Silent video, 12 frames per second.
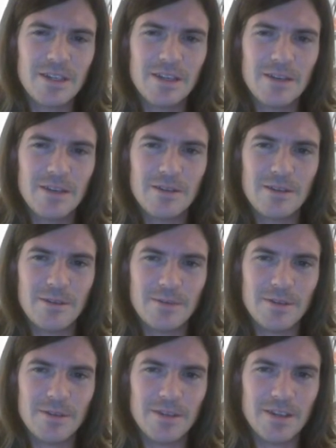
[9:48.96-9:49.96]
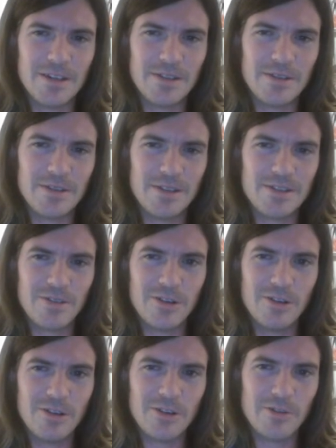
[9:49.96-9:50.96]
but yeah, it's
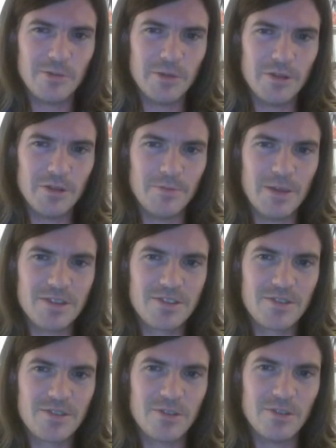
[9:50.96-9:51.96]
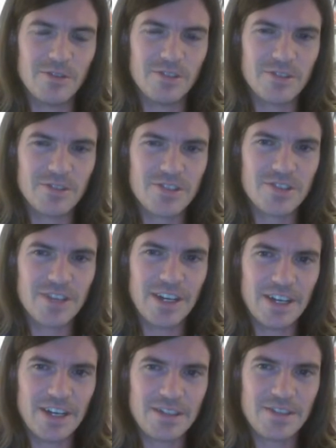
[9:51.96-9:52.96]
arguably the best card in the
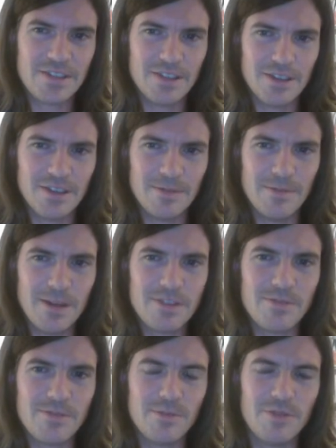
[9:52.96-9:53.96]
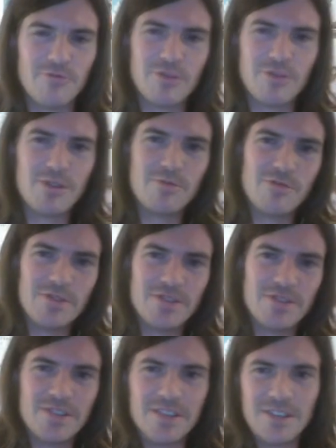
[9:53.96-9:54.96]
set. Hasn't been
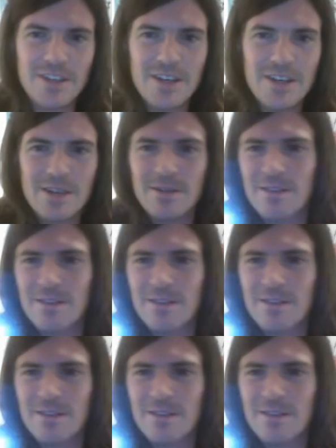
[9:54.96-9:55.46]
reprinted. He